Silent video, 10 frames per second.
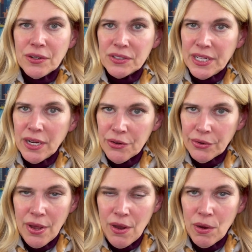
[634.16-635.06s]

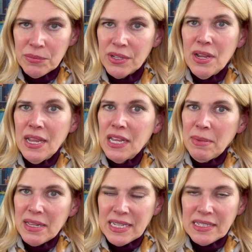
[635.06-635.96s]
1,300 homes in
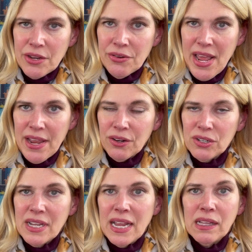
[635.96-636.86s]
about 600
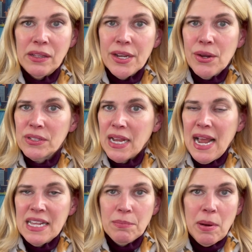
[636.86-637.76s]
acres, and Glen Oaks
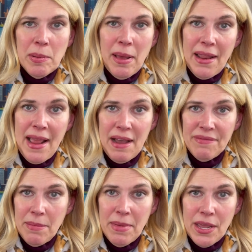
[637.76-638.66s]
has probably about
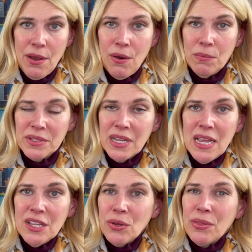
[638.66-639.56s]
half that many homes.
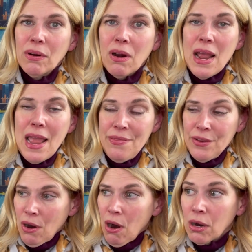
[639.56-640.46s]
So there
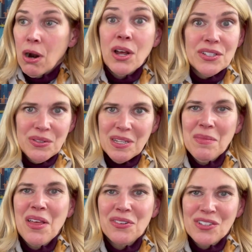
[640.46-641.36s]
are also some
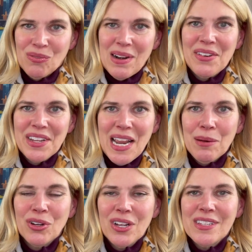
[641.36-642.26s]
other surrounding
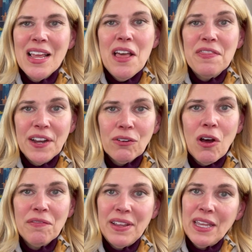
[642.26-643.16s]
neighborhoods. They're
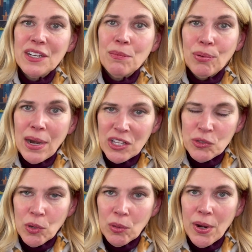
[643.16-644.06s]
all feeding into
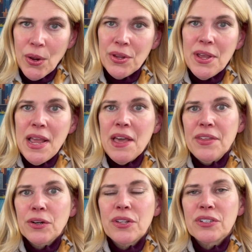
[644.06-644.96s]
Brownsboro Road, and
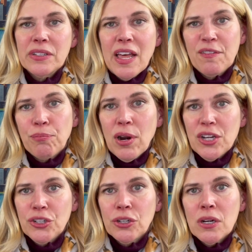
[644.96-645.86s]
there's a lot of
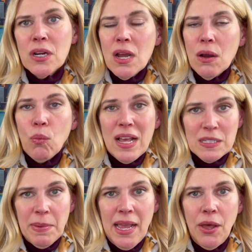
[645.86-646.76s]
pressure
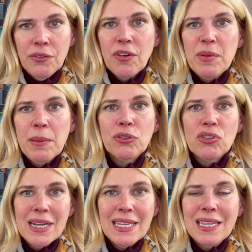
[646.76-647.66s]
westbound of people
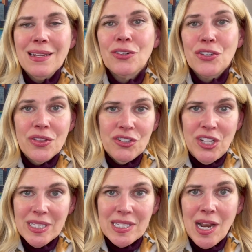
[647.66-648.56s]
trying to get to the
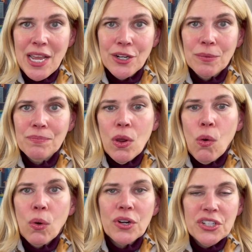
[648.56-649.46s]
Gene Snyder,
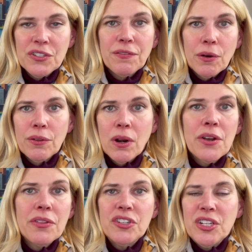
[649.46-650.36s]
or just further
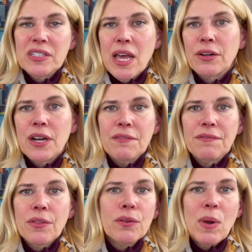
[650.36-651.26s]
under the Gene Snyder and
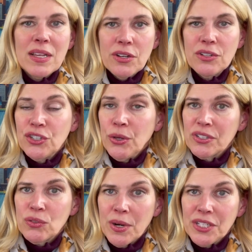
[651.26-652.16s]
further west on
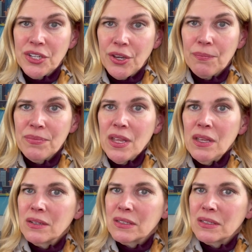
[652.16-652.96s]
US 22. So